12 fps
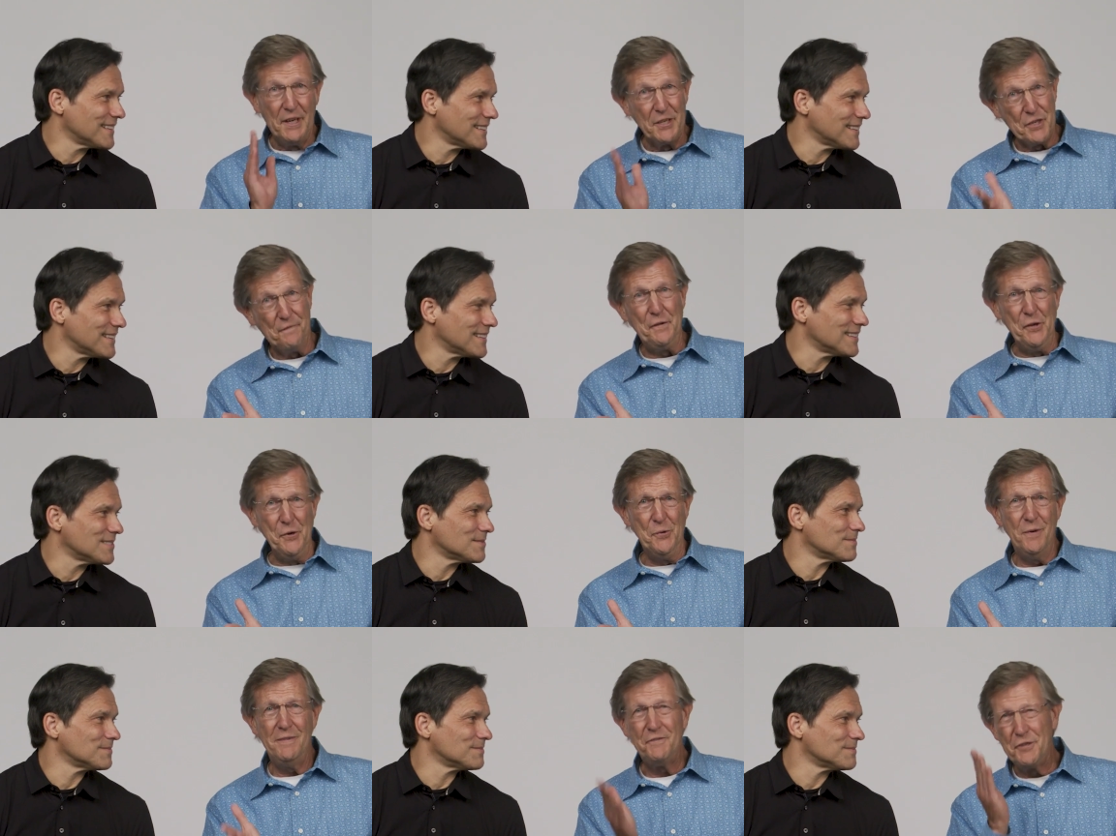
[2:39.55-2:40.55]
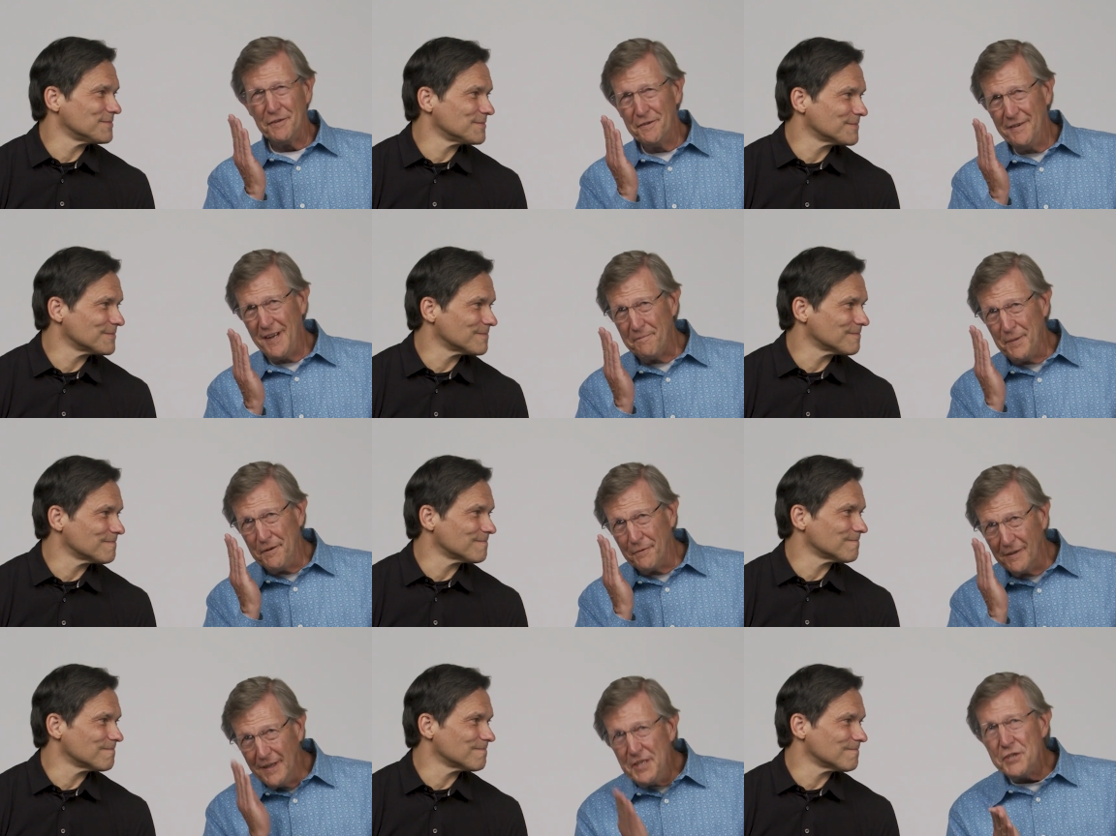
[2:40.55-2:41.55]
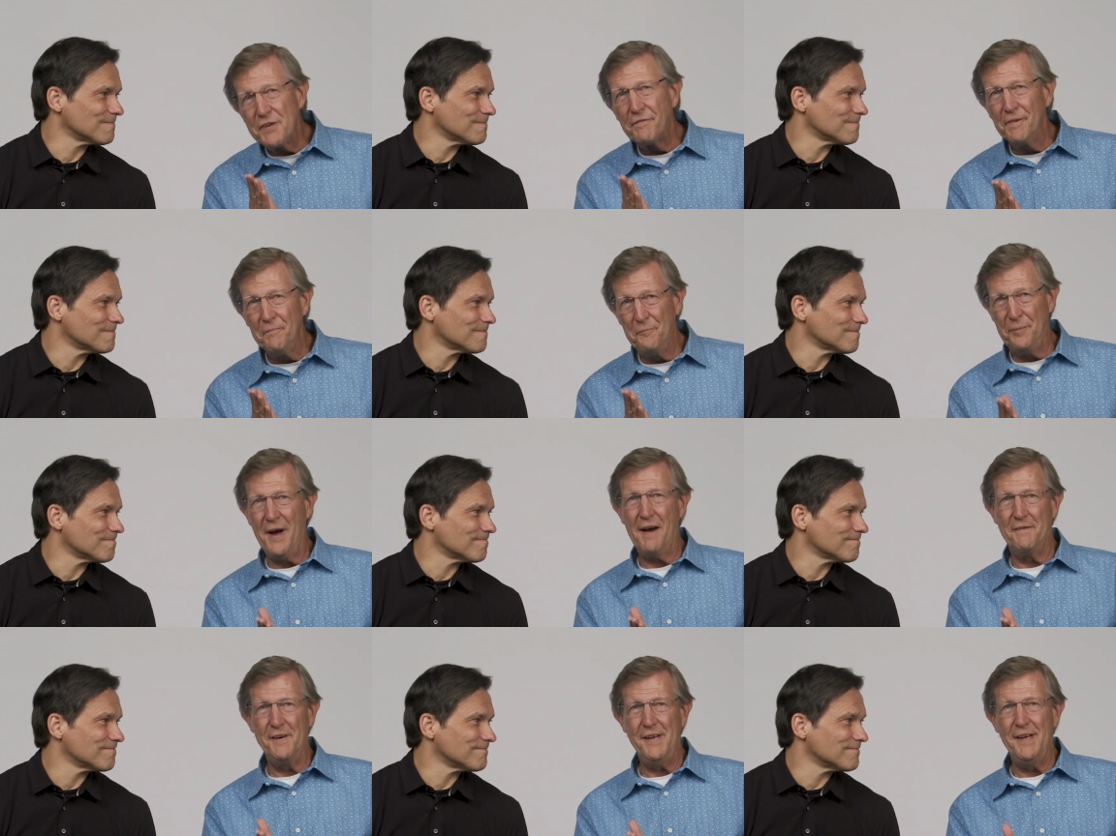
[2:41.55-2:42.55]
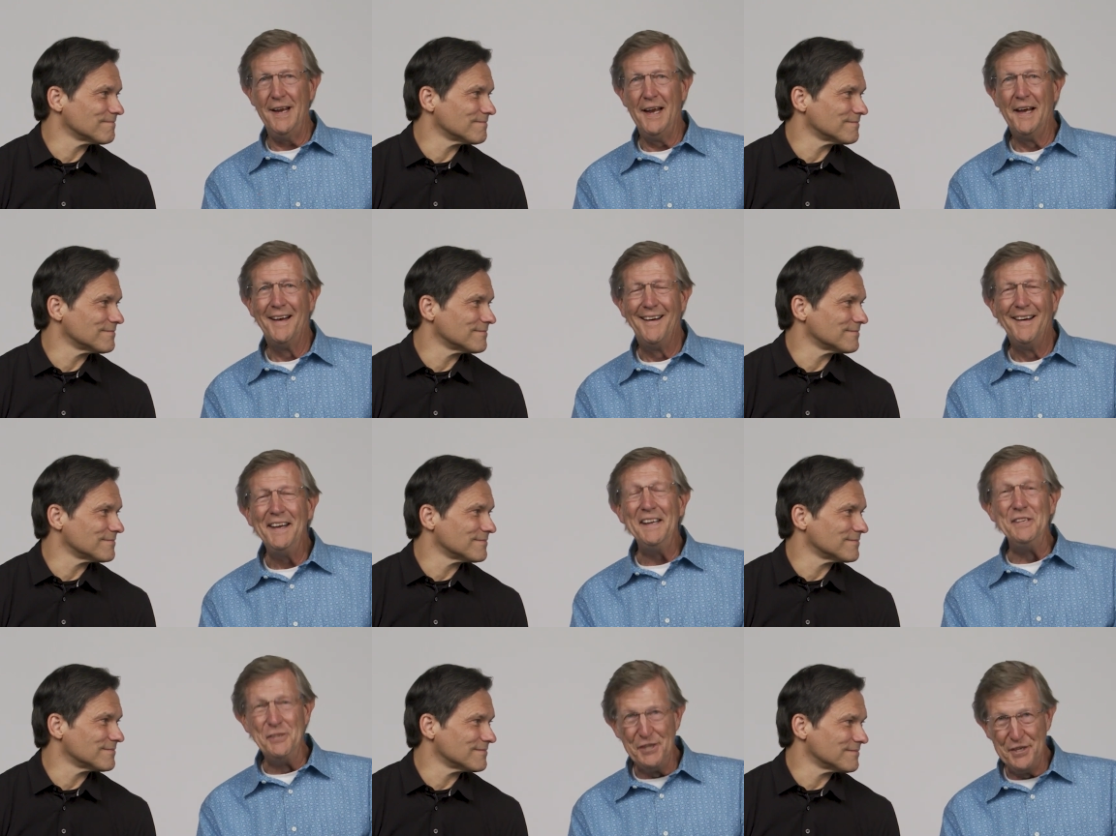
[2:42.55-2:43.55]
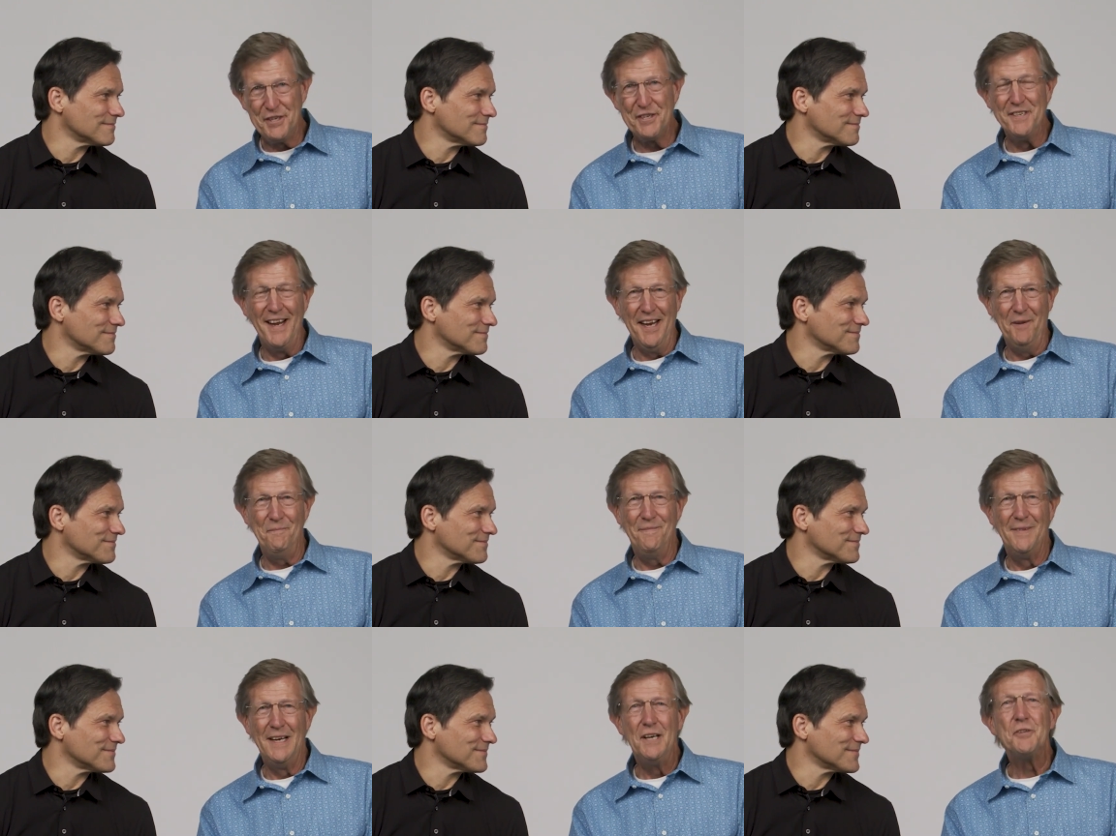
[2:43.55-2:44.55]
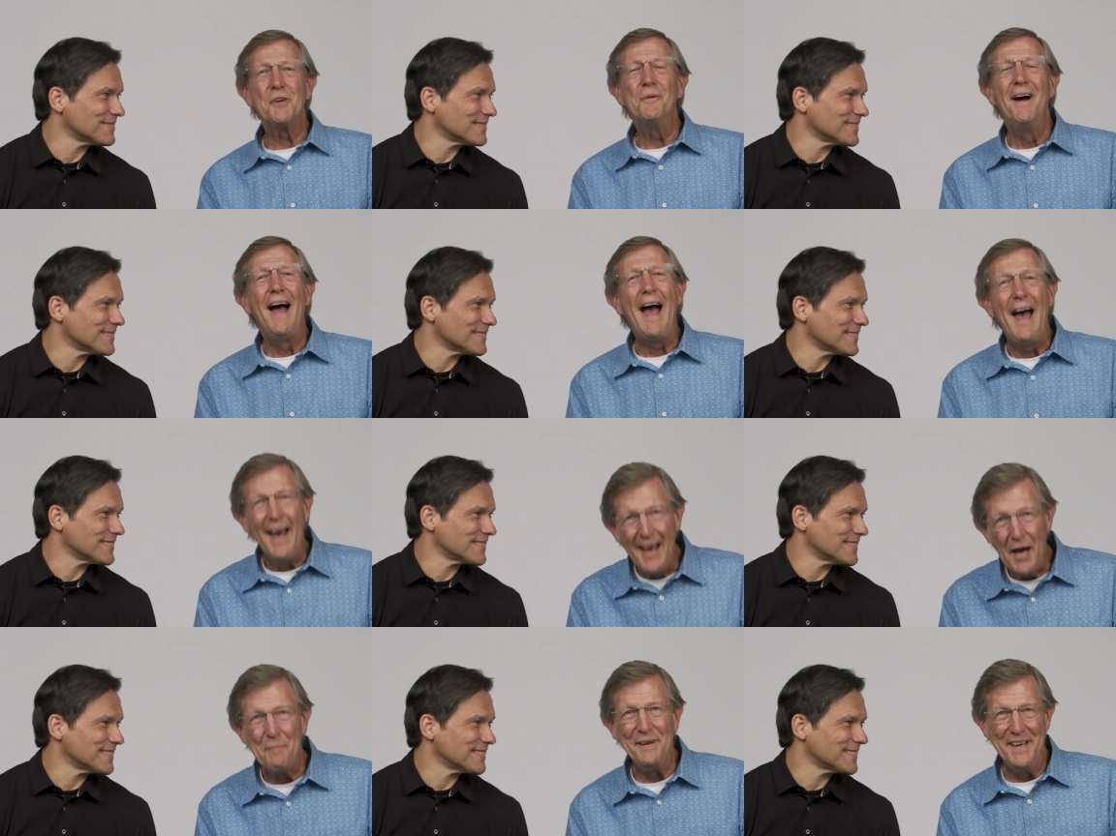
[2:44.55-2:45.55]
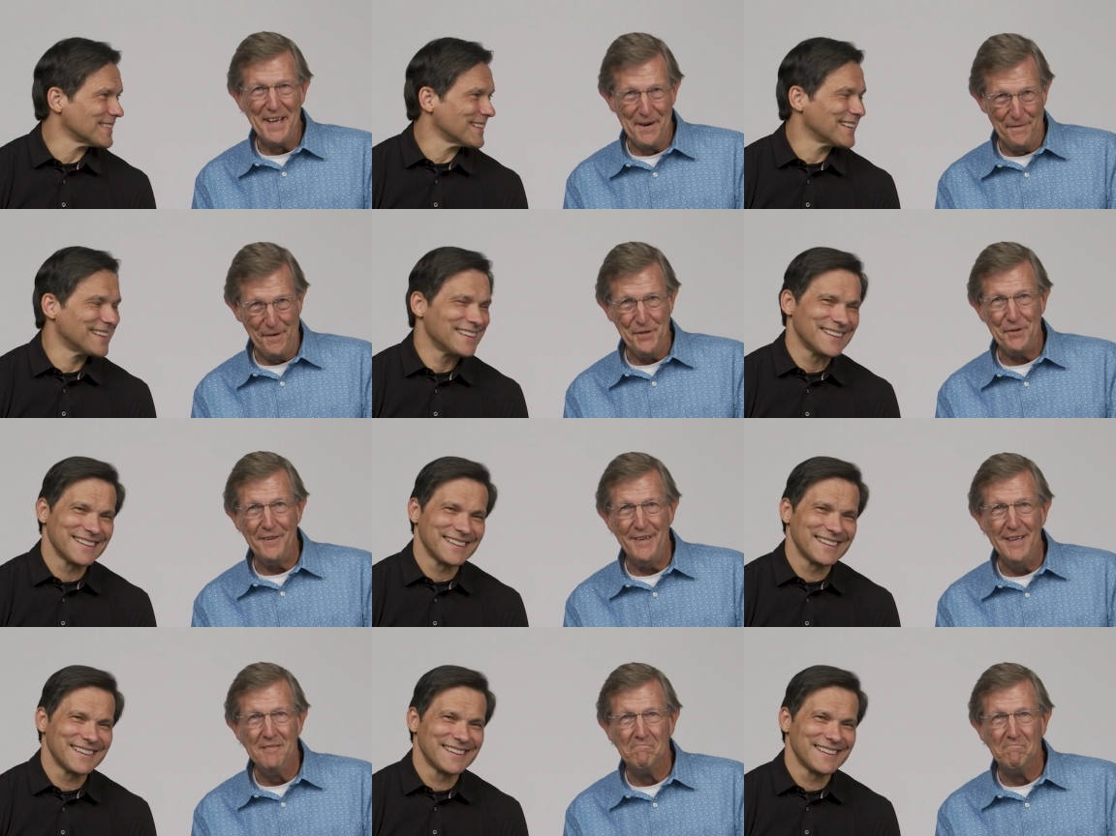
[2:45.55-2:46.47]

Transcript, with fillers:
Speaker 1: Because of you, children have been released from poverty in Jesus' name. So happy anniversary.